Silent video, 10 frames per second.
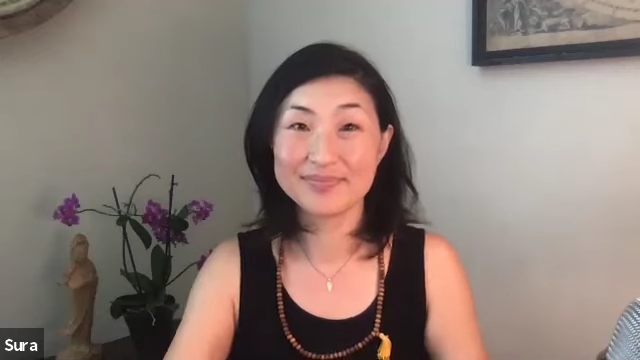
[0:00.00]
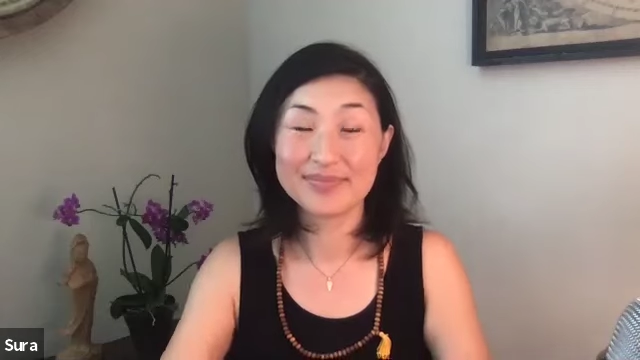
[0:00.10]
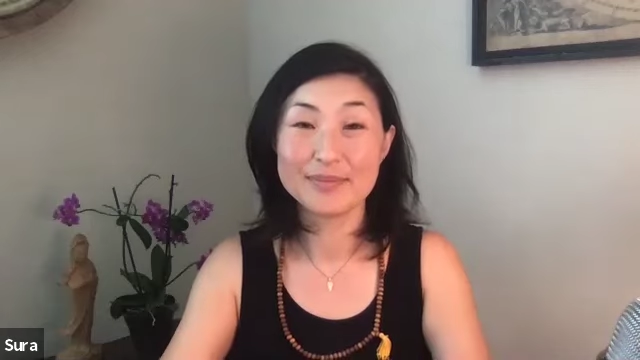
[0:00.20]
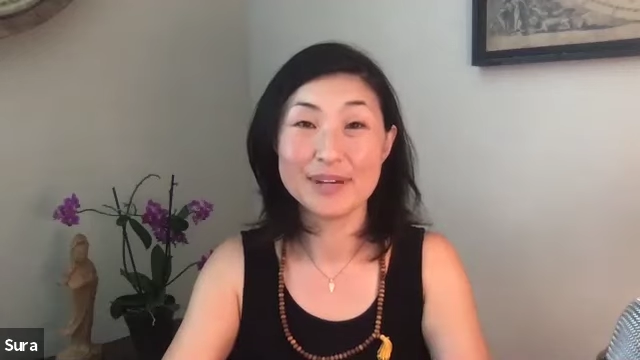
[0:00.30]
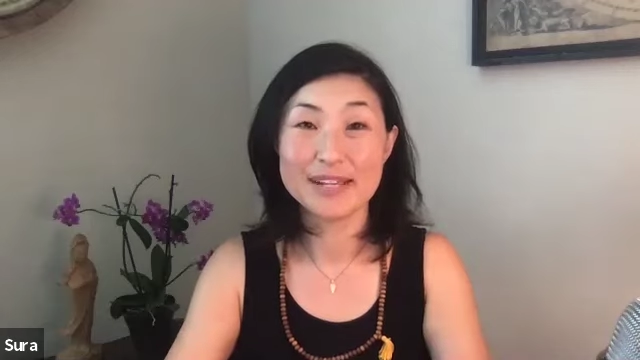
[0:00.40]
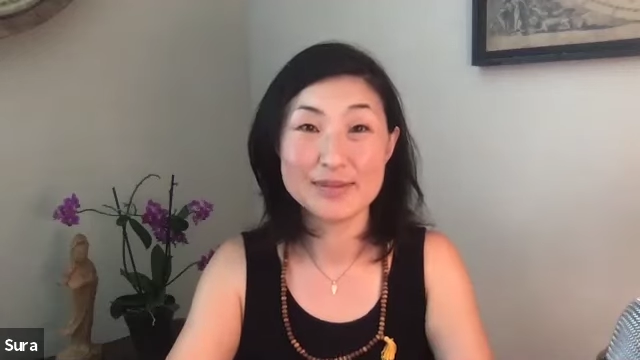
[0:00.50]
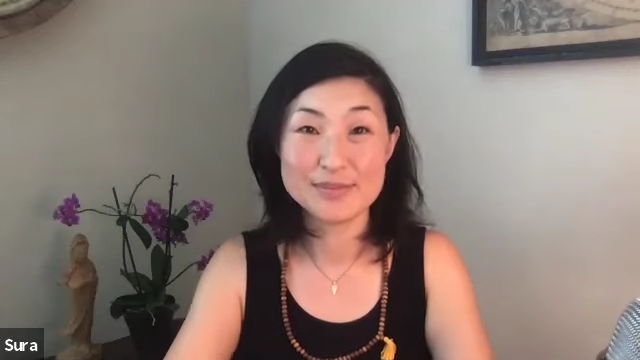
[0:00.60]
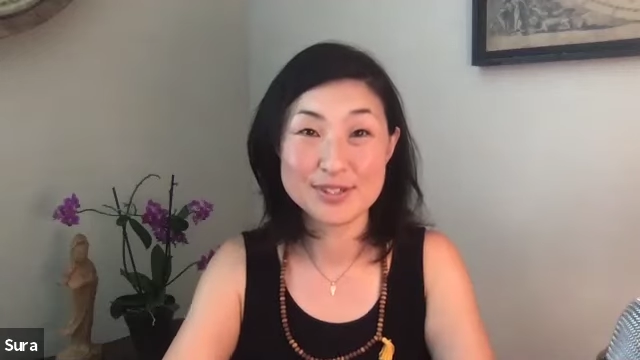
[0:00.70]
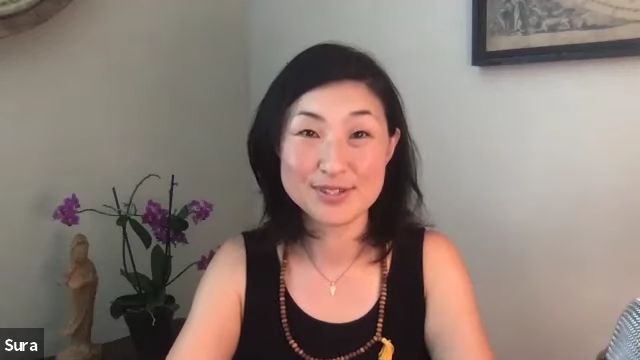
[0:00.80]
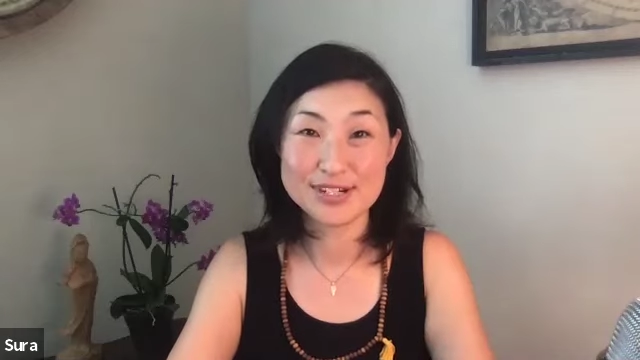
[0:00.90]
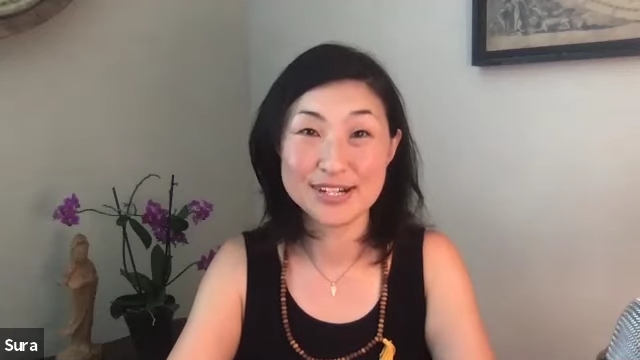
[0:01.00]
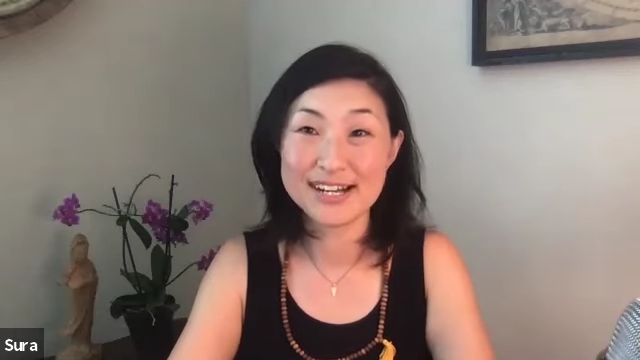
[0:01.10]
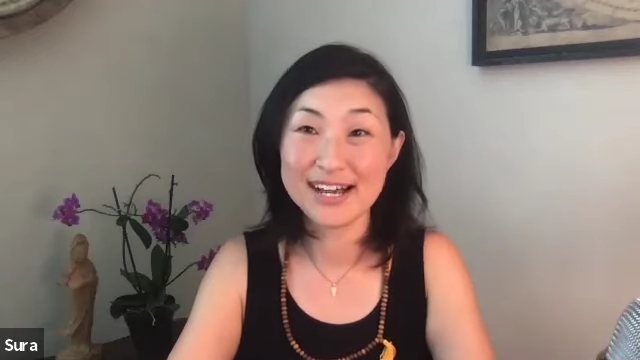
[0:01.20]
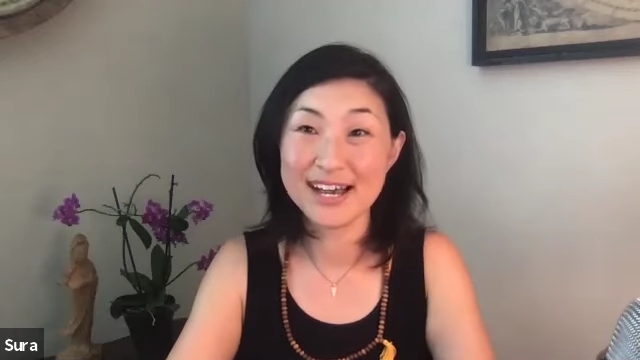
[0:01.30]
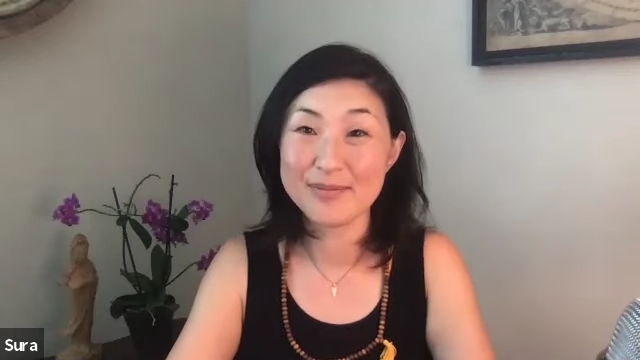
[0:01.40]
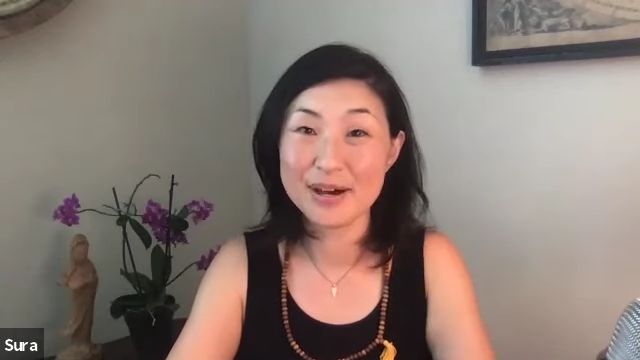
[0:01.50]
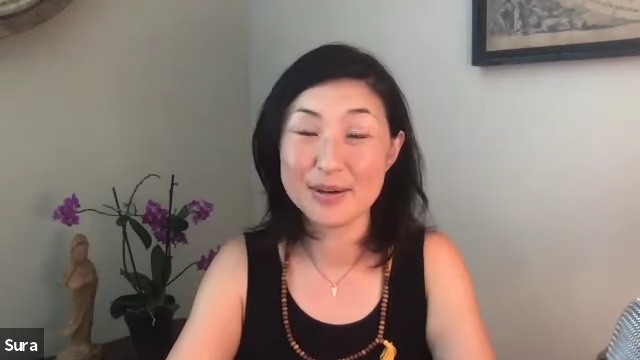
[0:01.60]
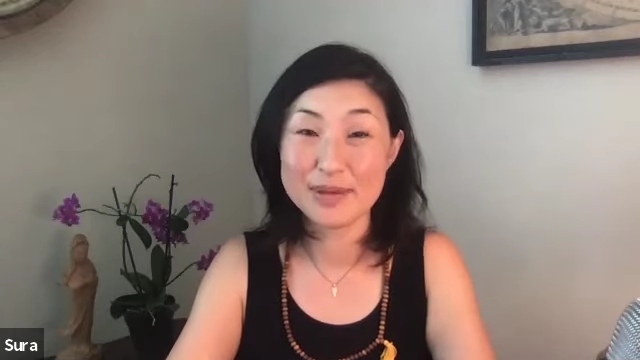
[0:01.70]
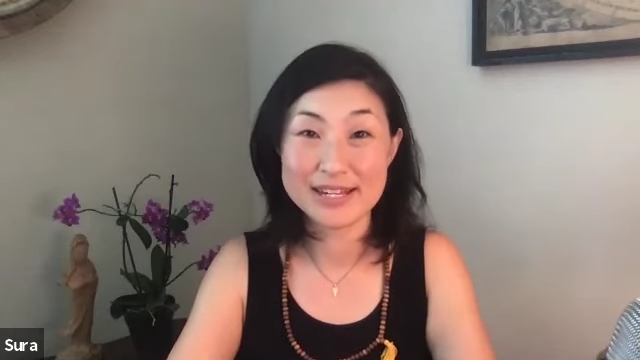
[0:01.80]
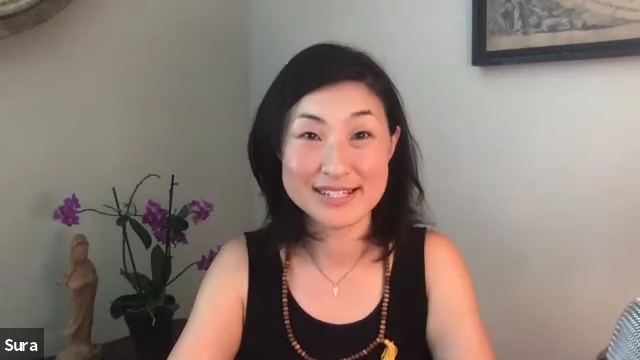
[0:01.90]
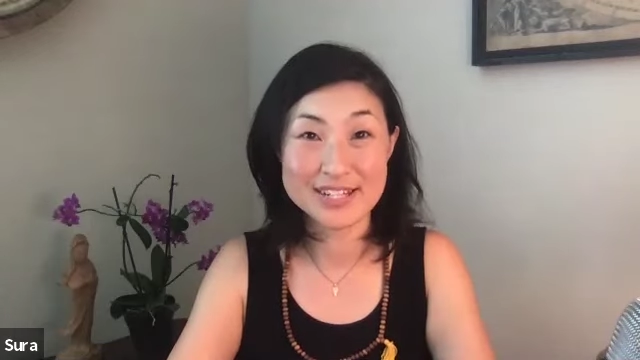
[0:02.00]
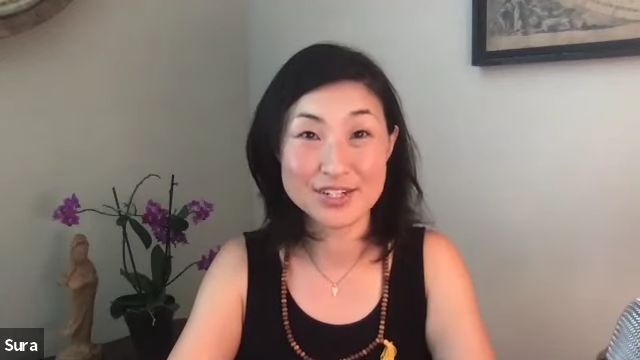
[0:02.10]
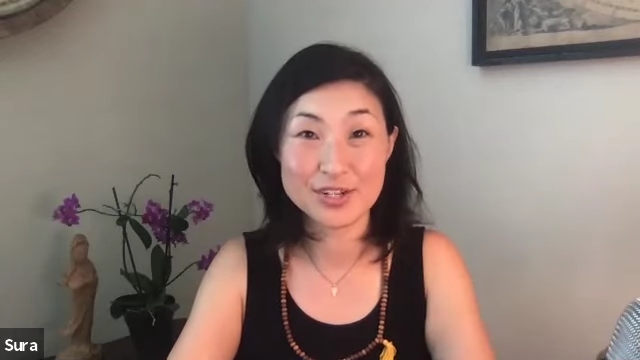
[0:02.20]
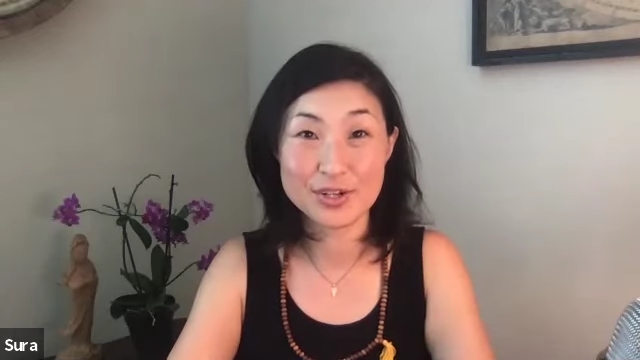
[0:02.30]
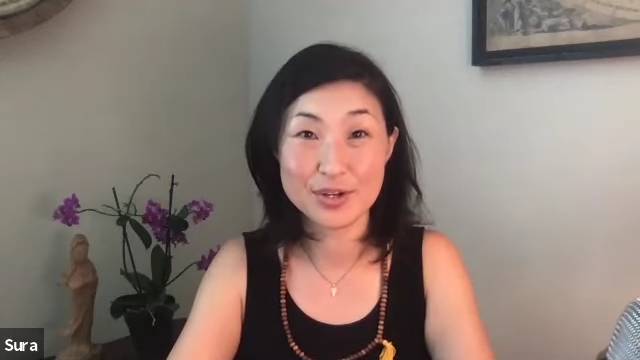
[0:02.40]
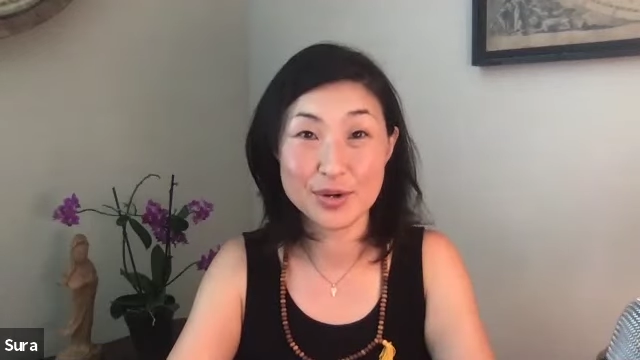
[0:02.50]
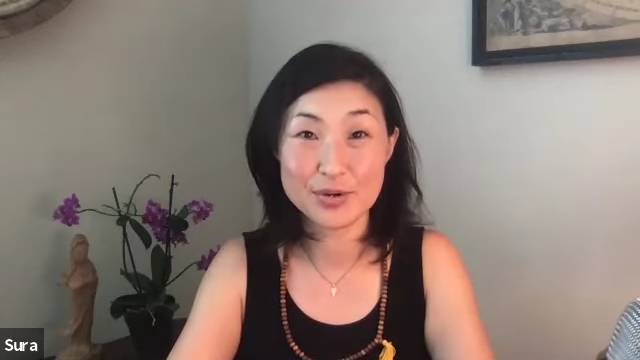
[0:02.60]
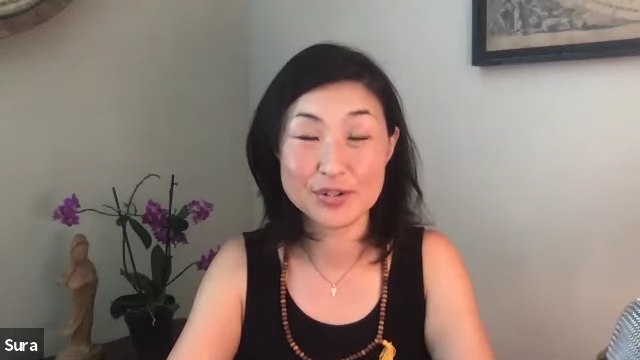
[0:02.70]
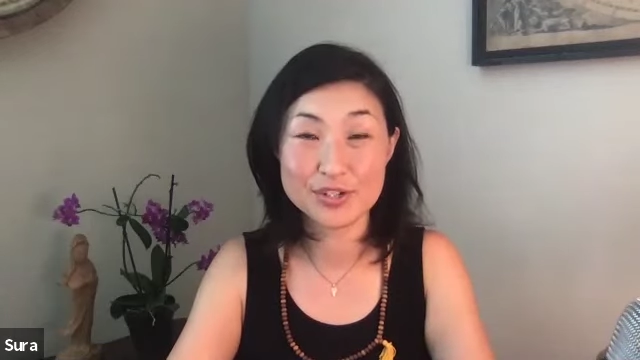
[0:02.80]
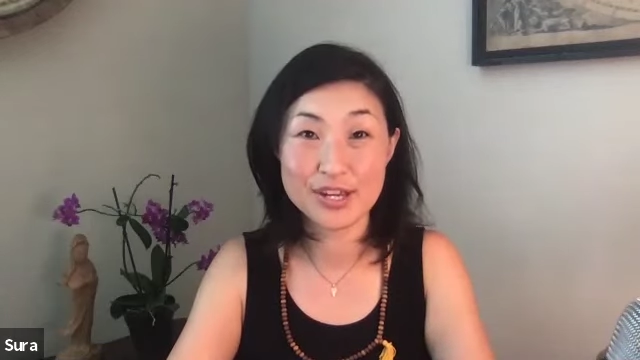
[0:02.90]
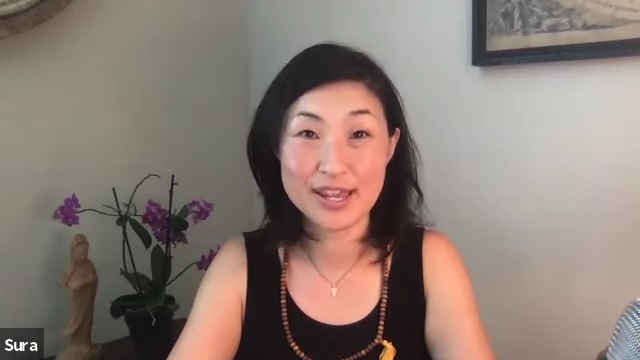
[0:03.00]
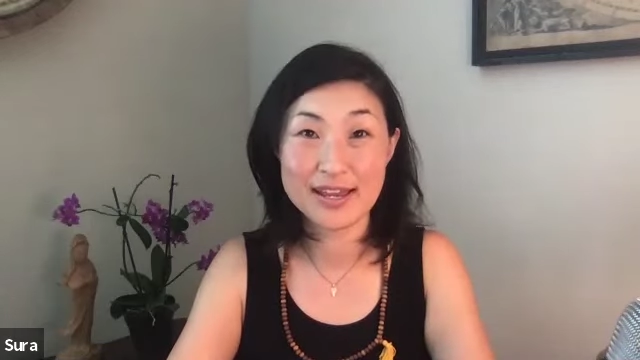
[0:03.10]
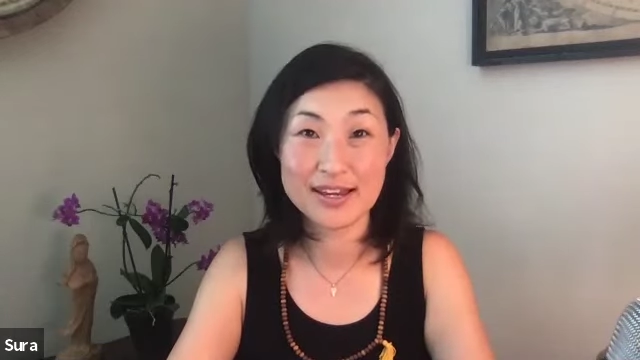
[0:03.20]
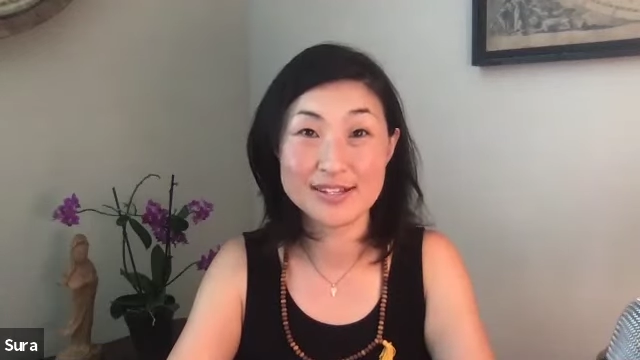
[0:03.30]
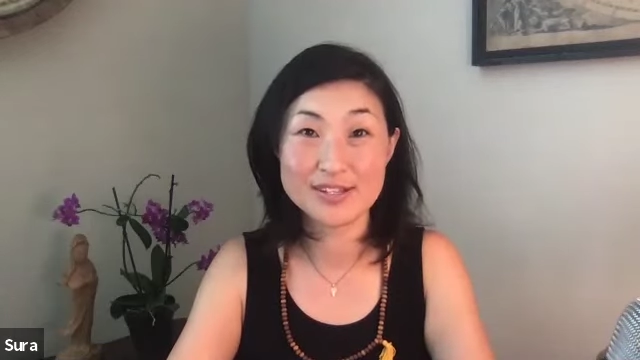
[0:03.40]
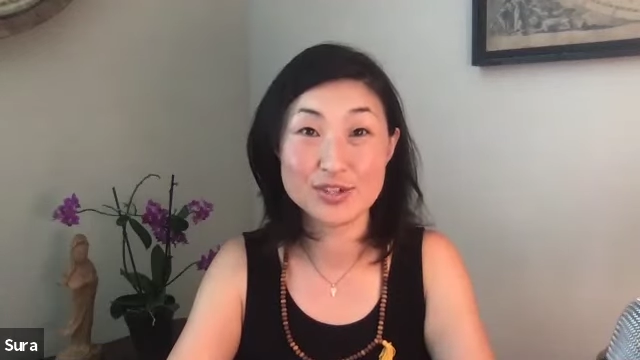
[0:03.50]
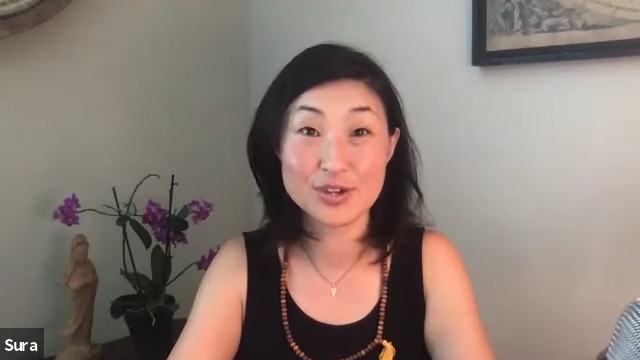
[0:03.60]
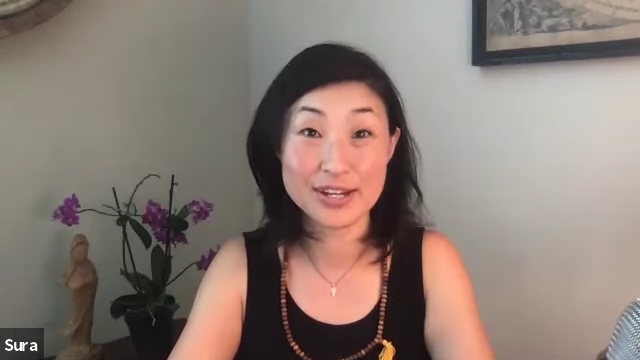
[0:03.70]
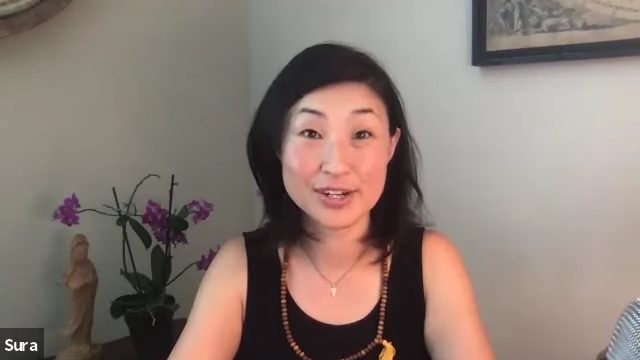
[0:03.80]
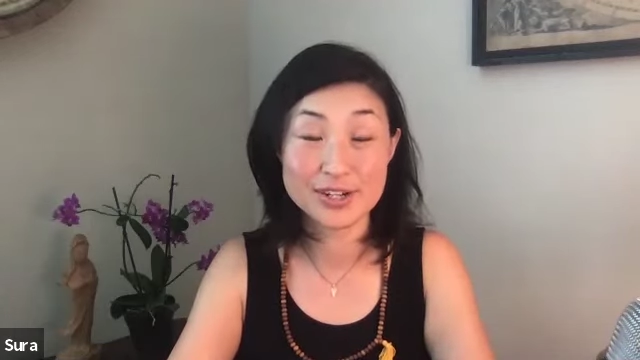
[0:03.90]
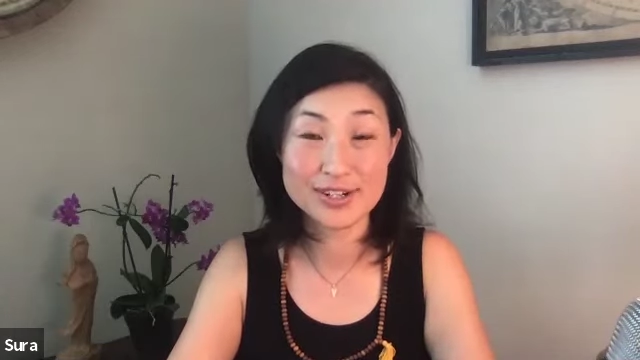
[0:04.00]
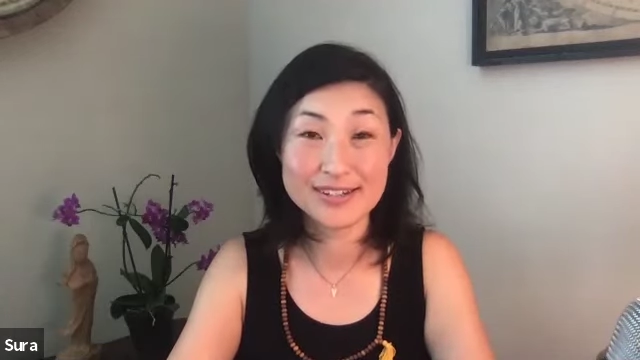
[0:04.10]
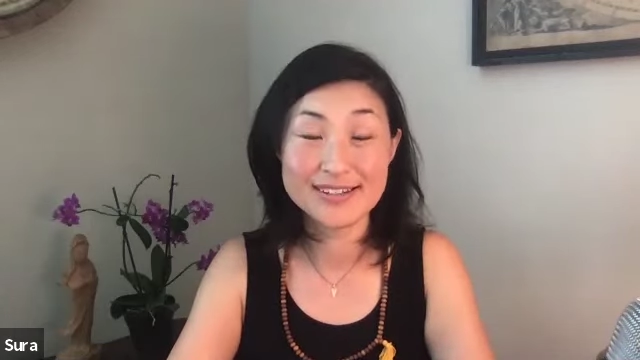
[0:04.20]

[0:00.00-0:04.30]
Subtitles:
My name's Sura. I'm a meditation coach and trainer.